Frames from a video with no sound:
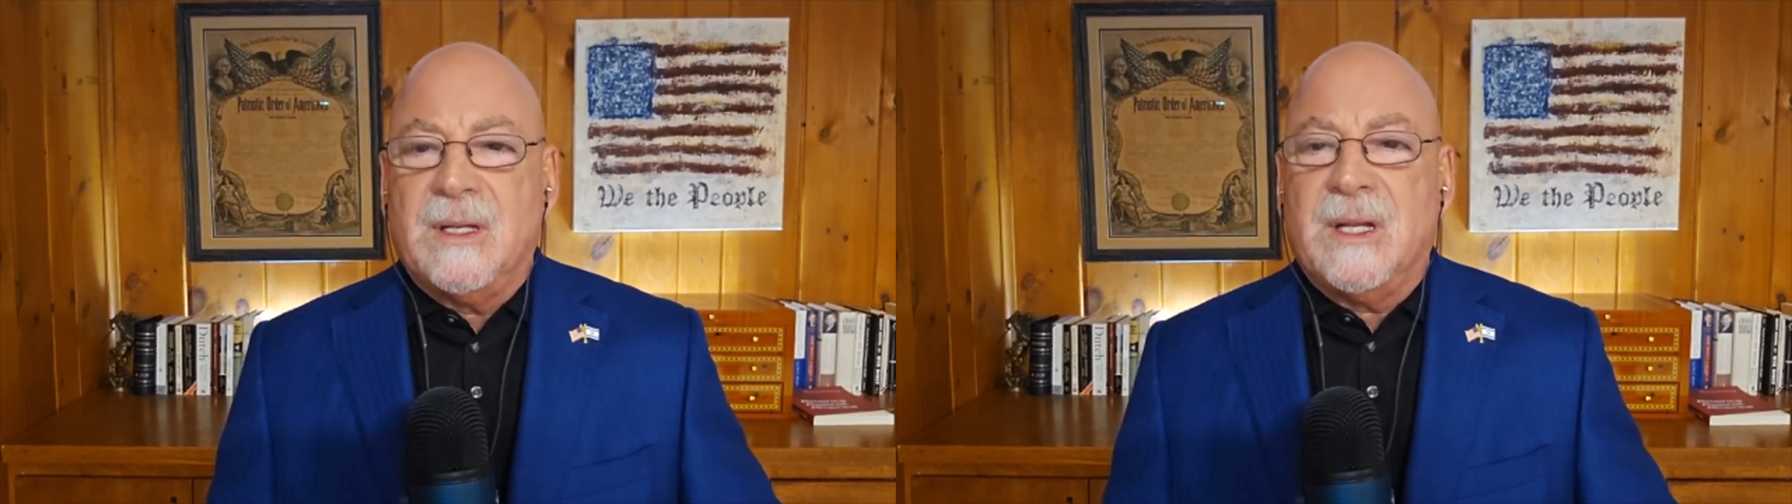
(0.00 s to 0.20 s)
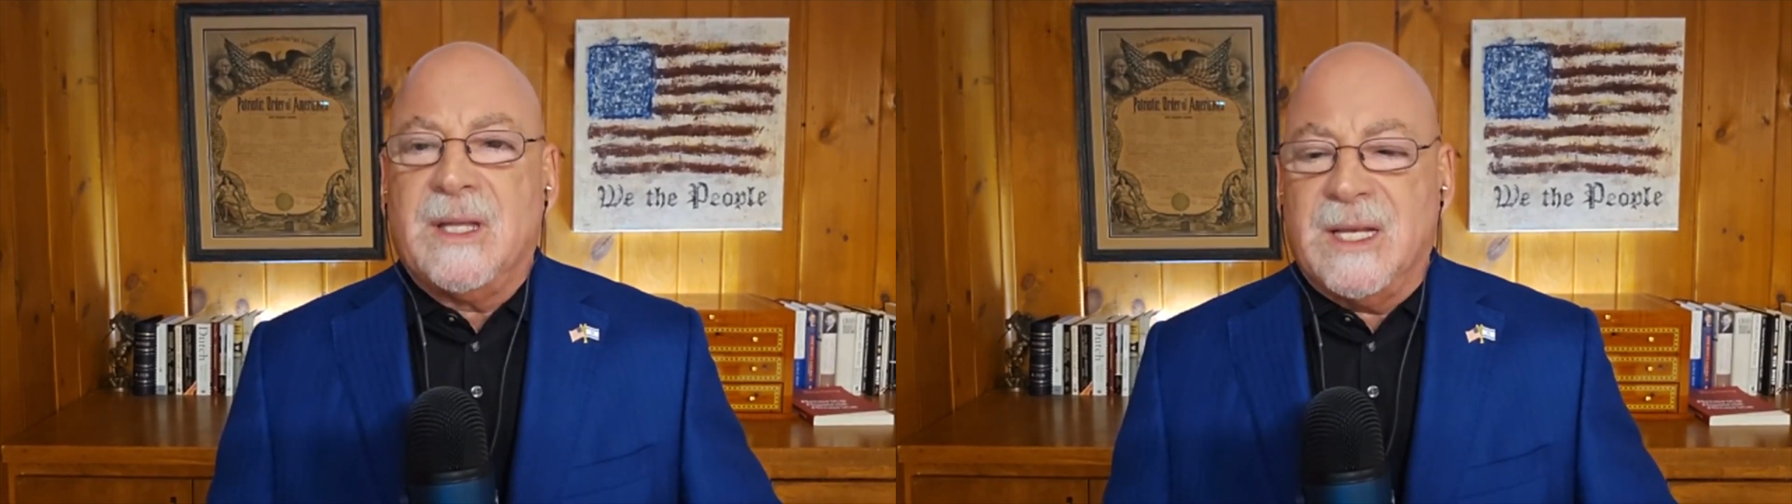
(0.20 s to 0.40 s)

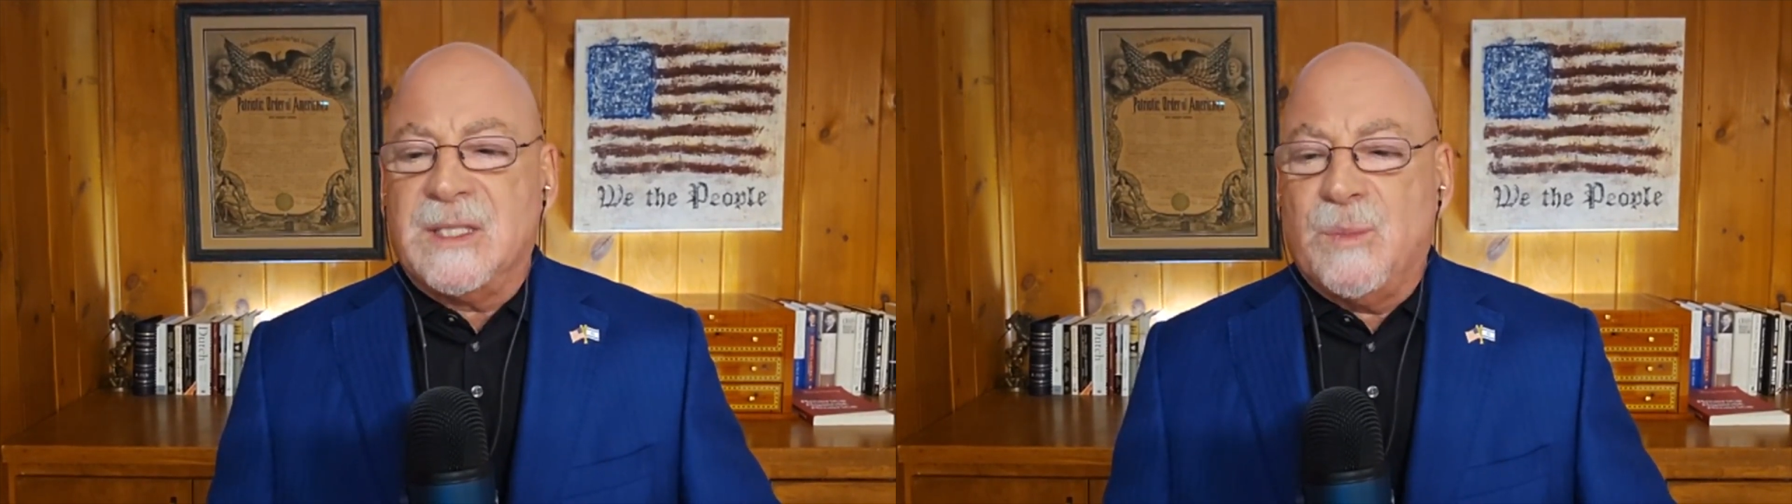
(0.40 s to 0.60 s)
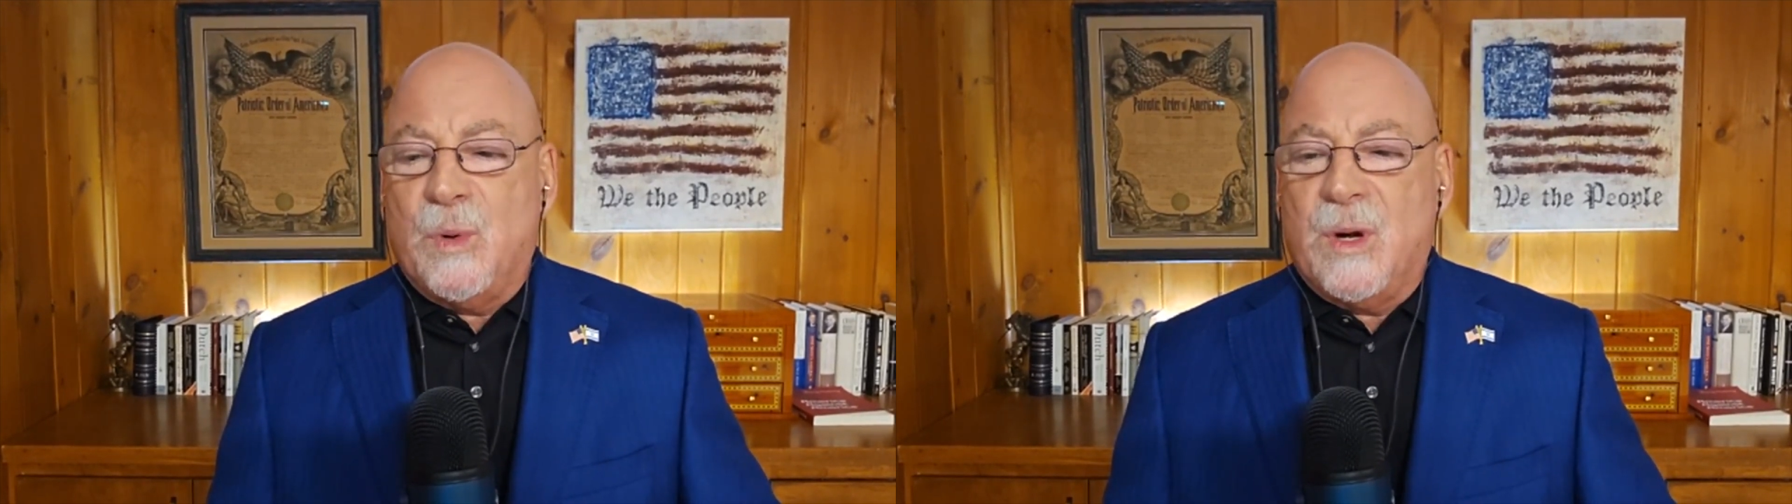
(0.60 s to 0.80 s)
that they
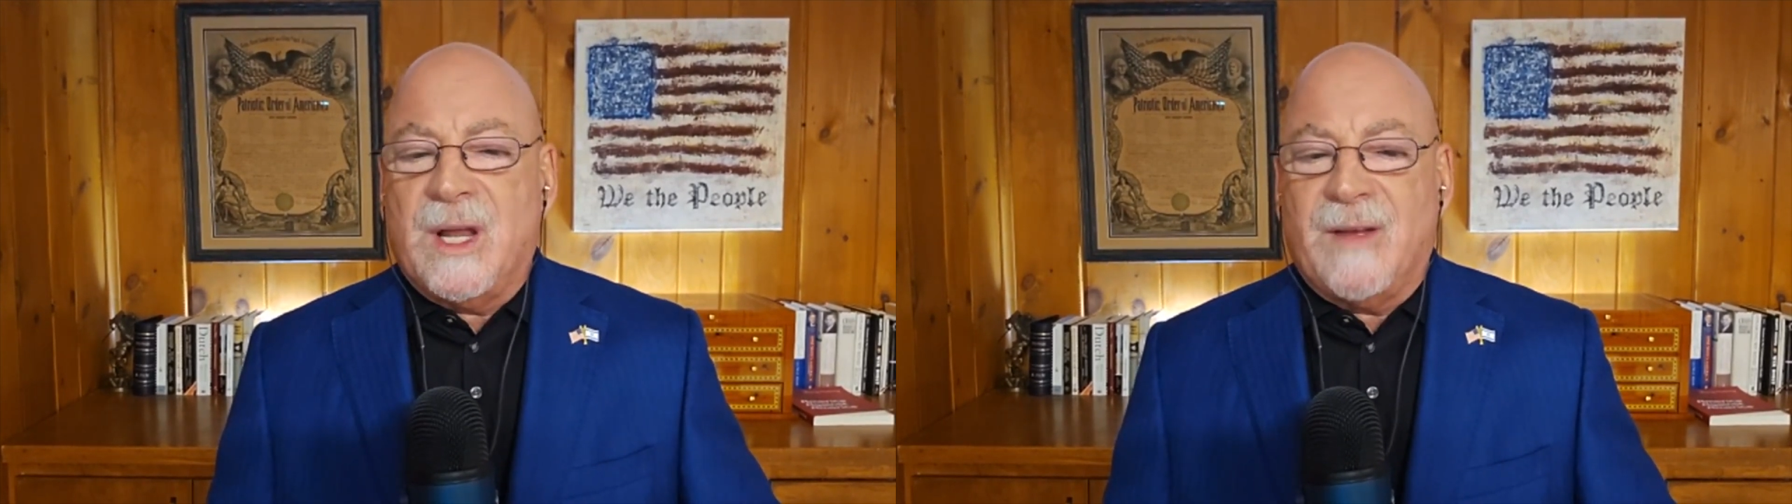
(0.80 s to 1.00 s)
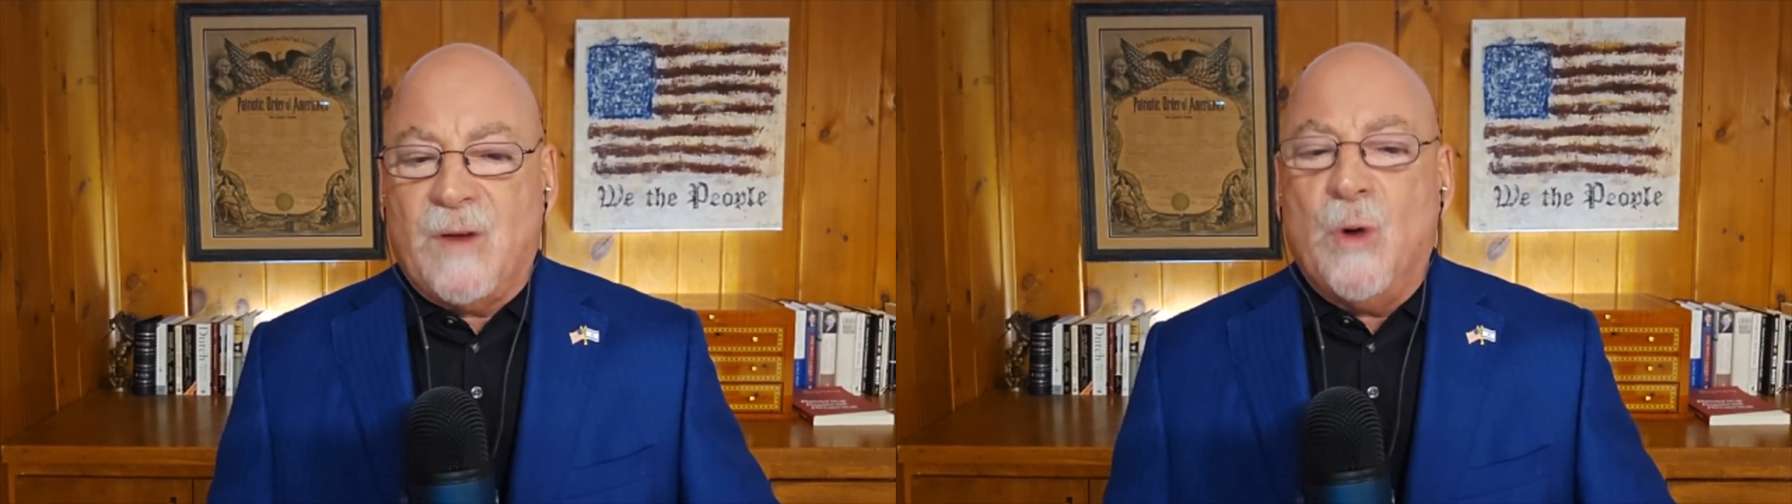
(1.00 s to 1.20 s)
support have